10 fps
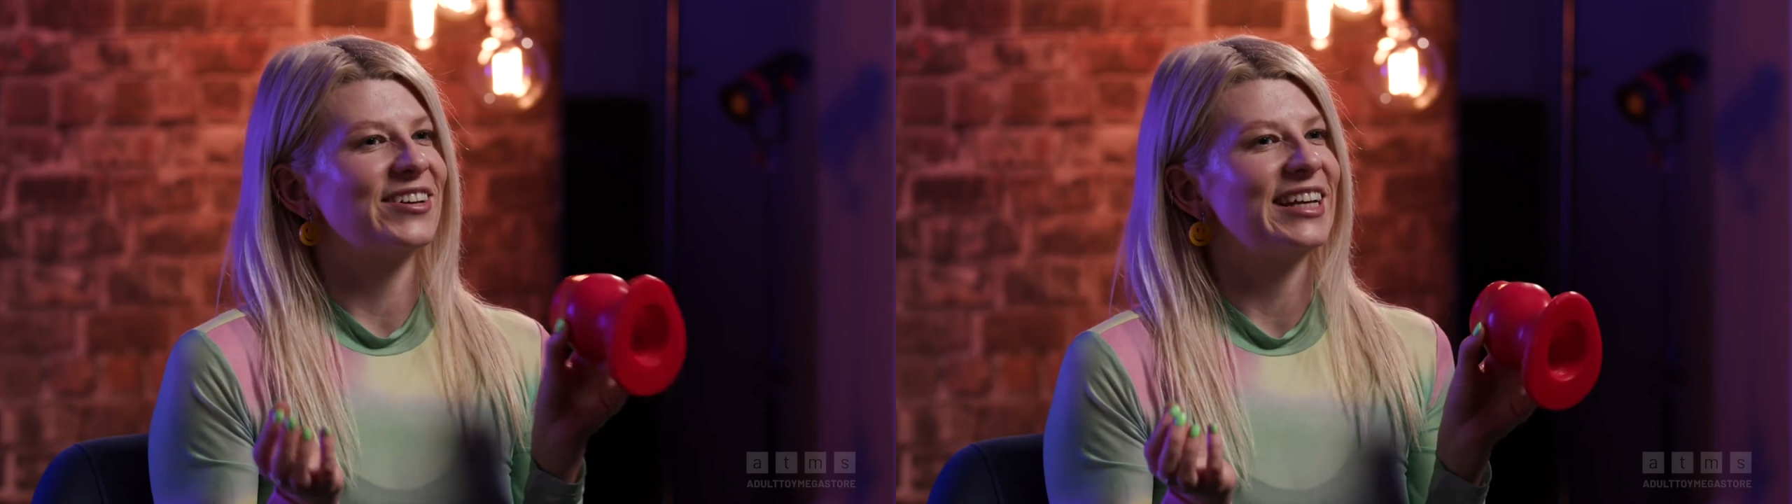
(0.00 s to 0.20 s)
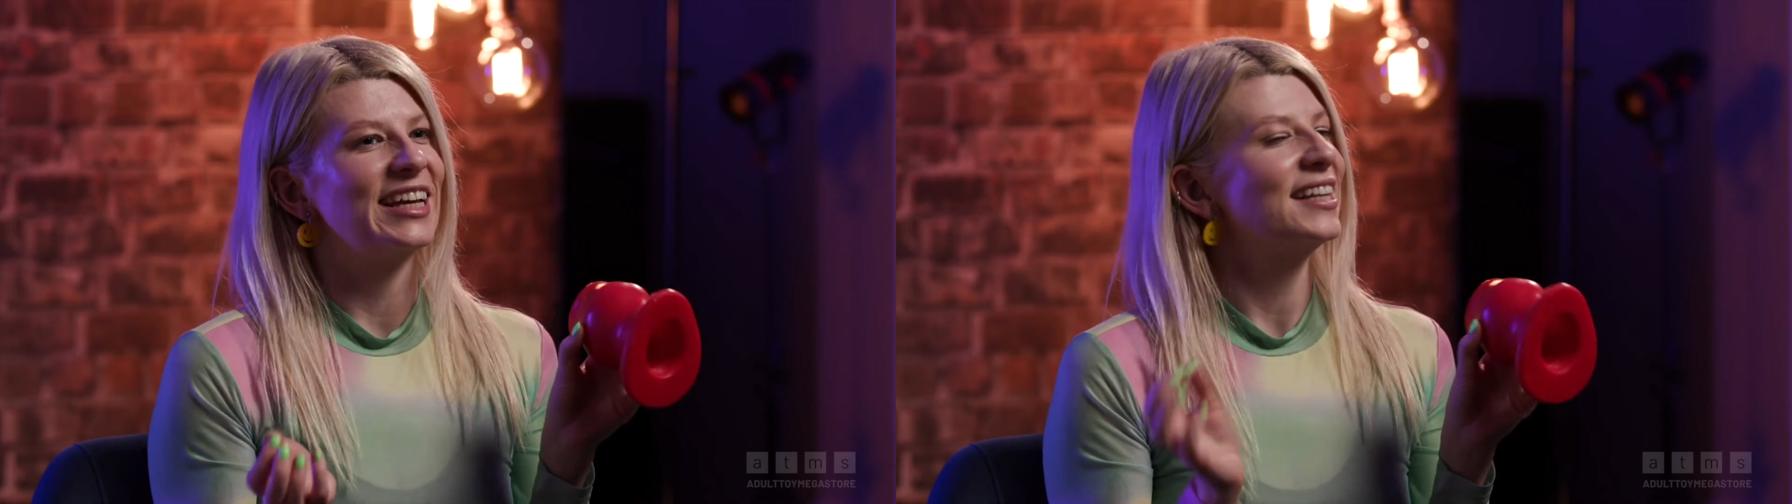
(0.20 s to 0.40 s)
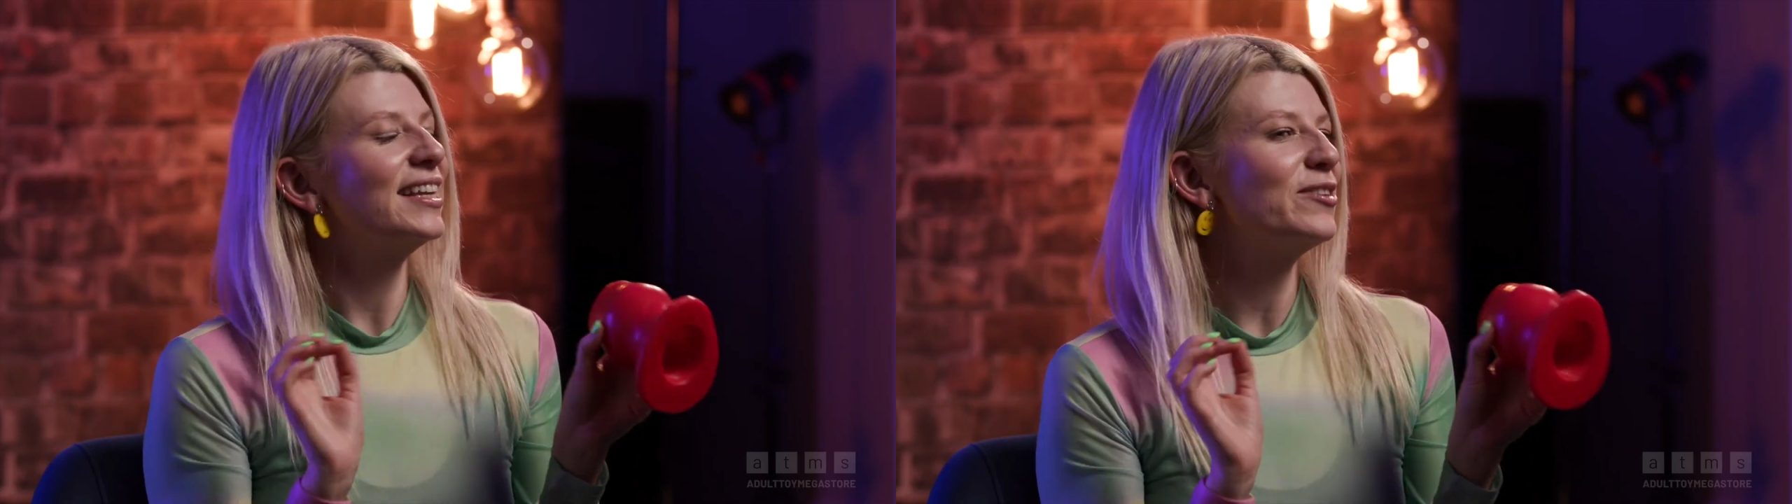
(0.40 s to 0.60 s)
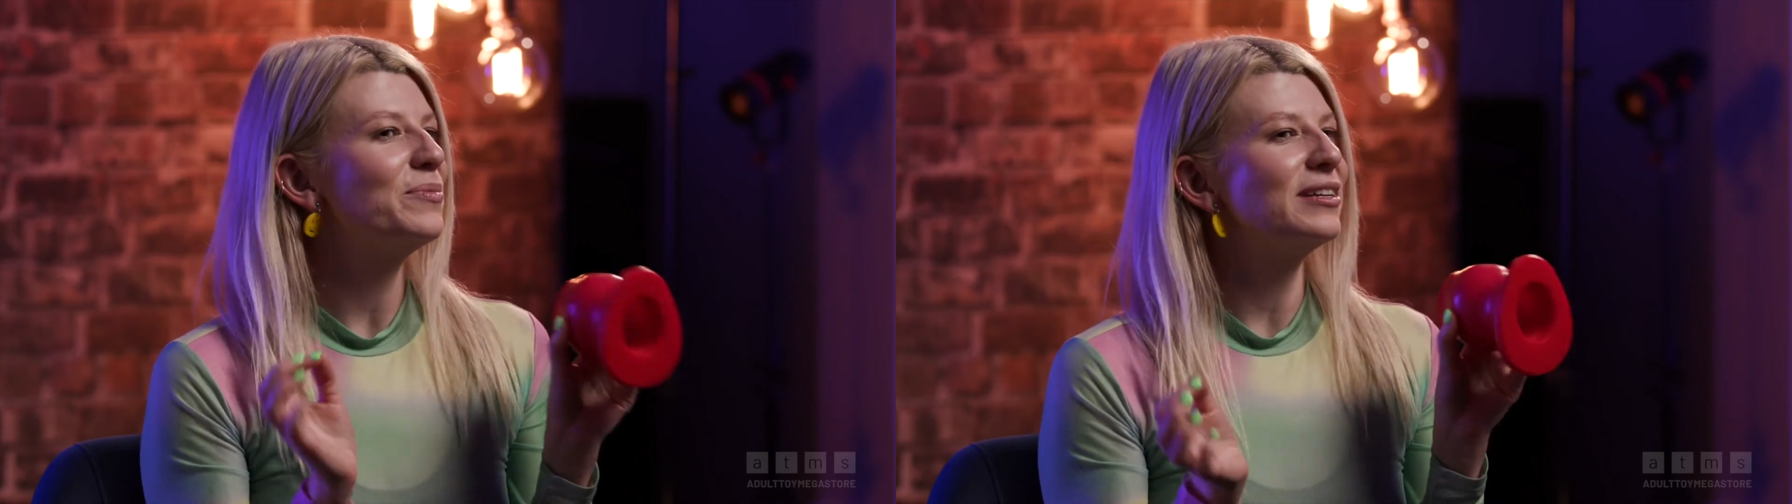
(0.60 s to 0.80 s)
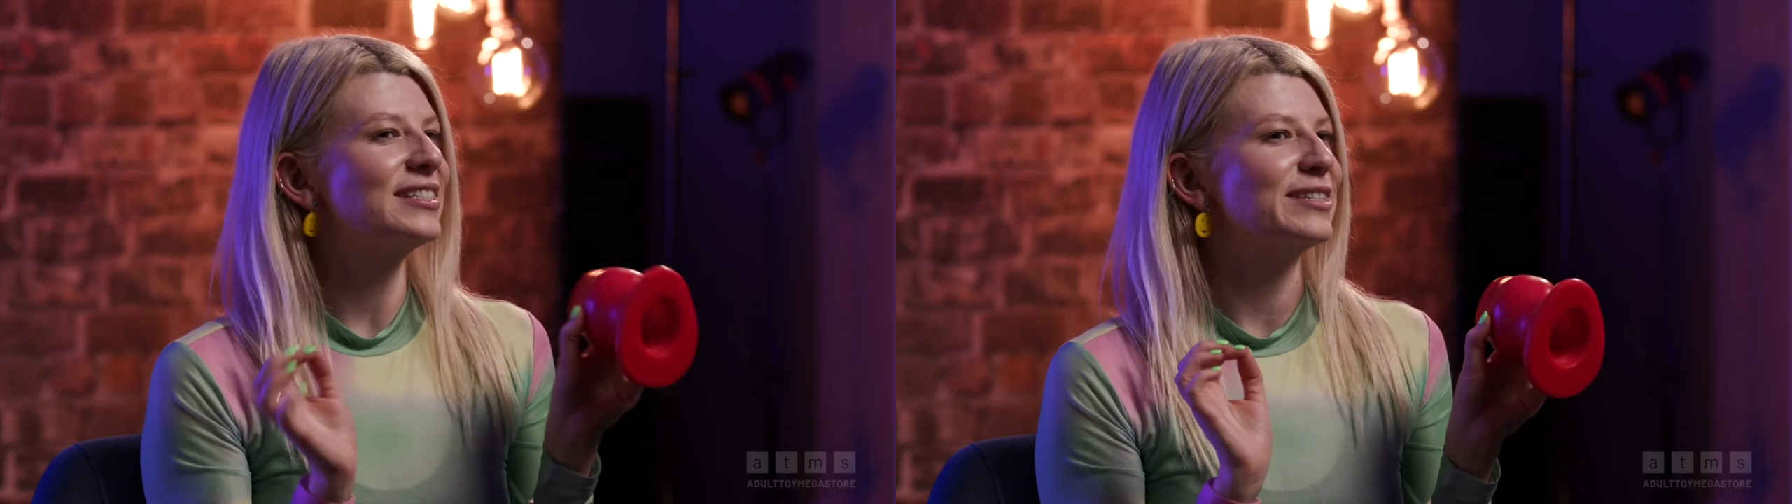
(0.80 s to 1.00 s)
going to get a little
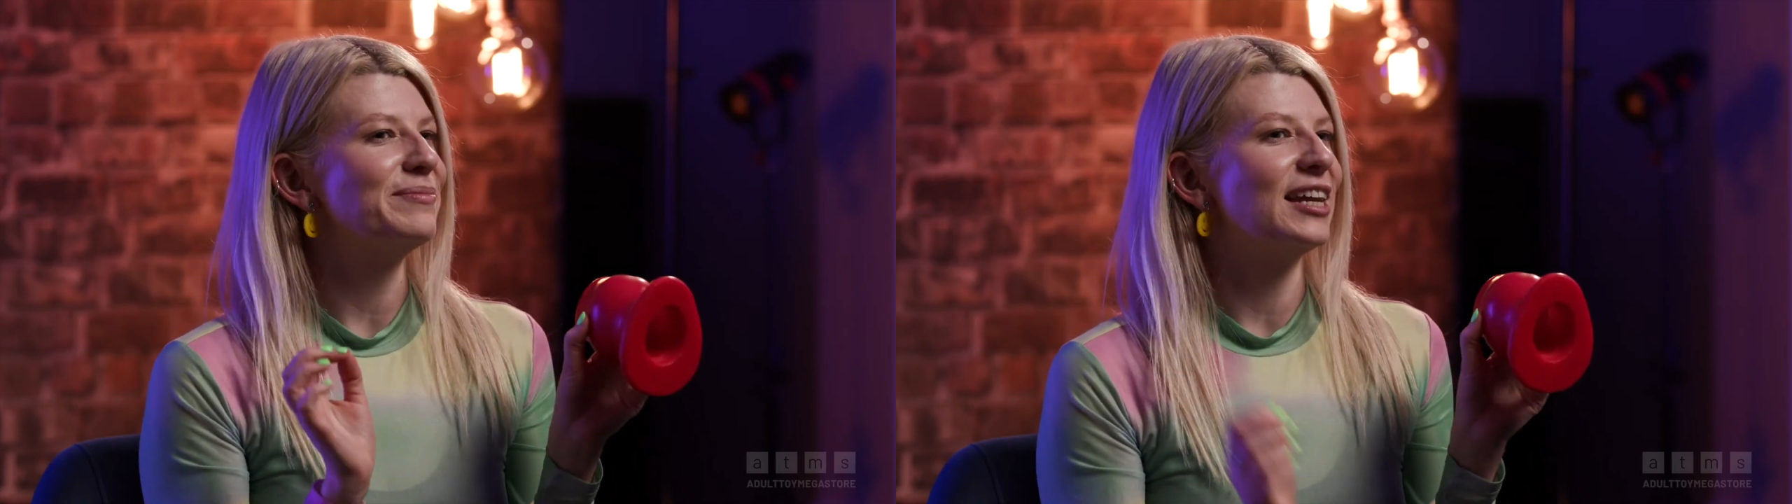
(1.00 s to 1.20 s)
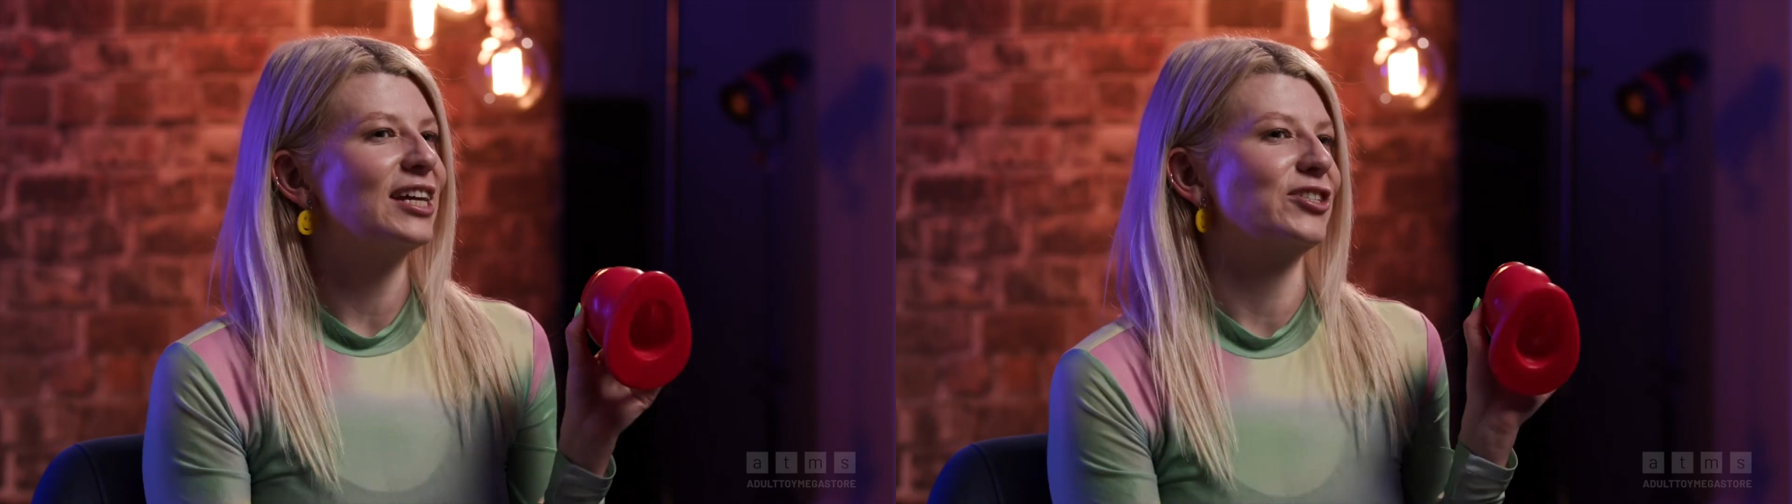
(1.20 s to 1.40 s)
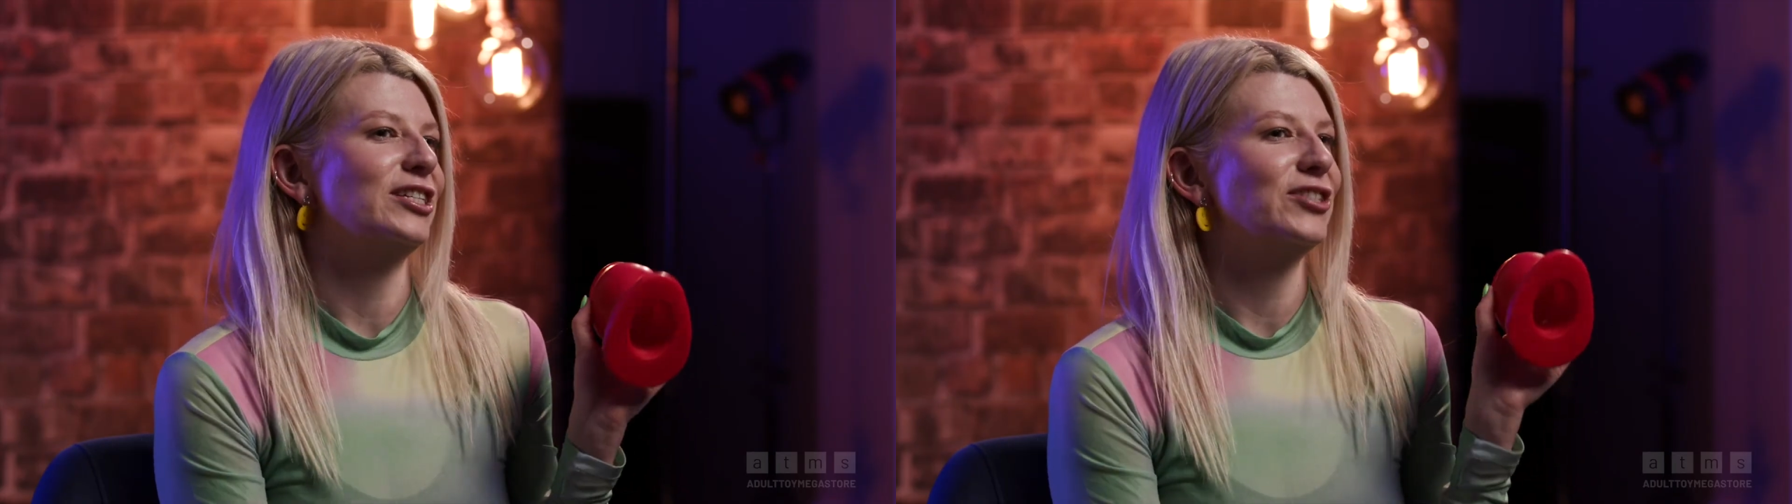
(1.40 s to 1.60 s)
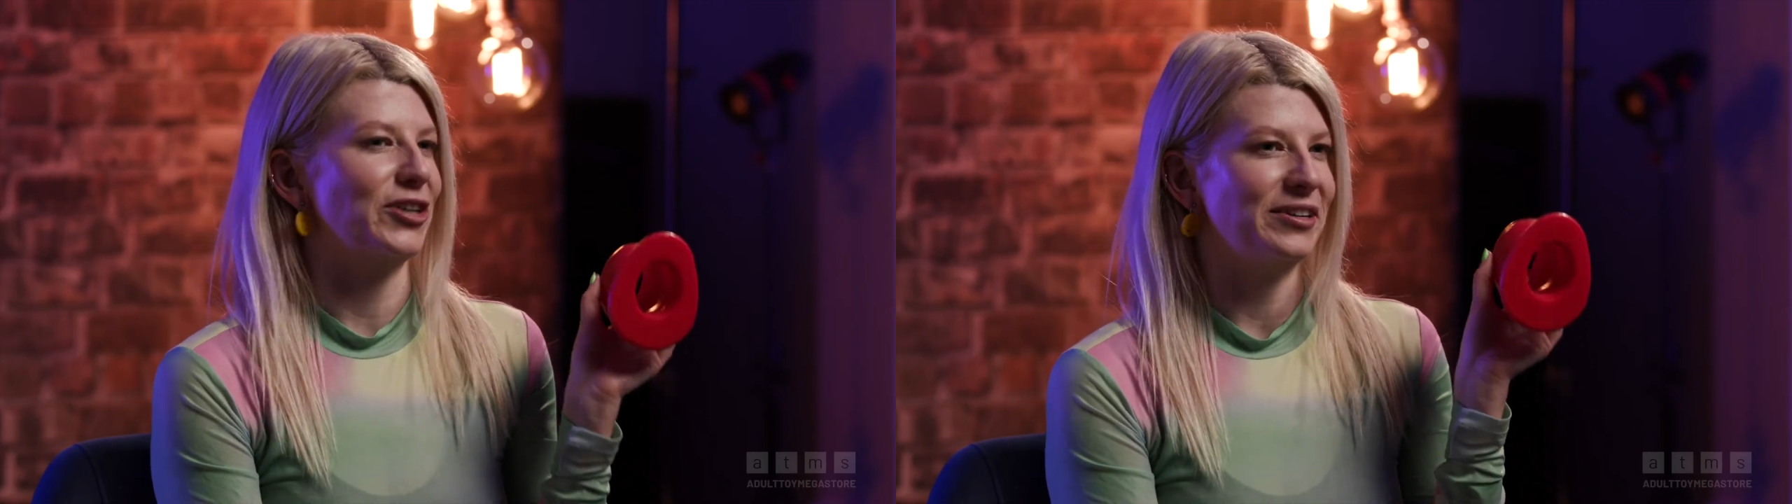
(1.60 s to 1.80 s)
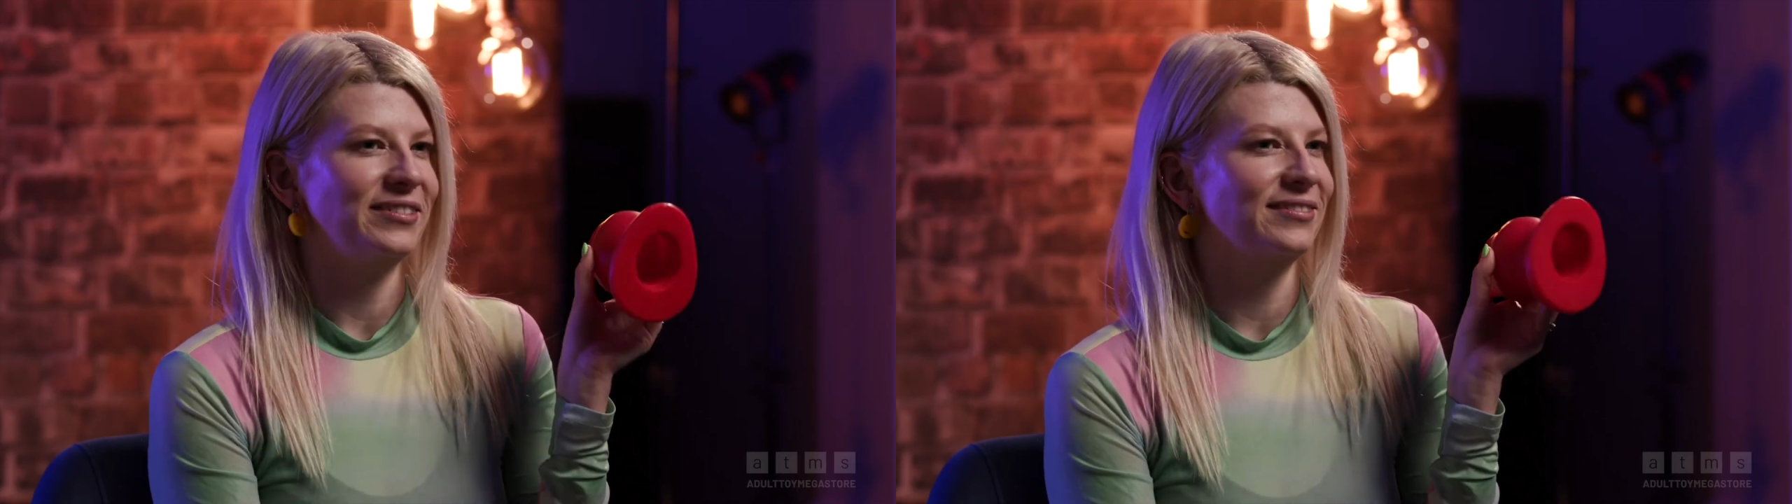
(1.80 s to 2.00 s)
bit of stimulation too.